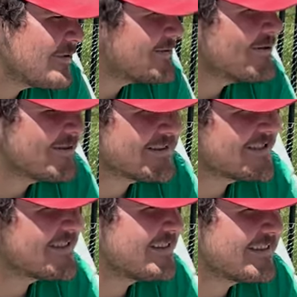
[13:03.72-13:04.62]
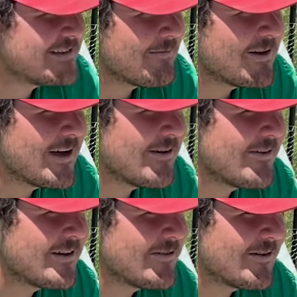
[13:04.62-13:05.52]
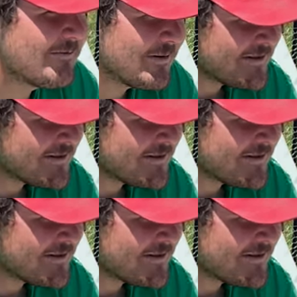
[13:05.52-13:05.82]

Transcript: push mowing is just something I don't like doing. But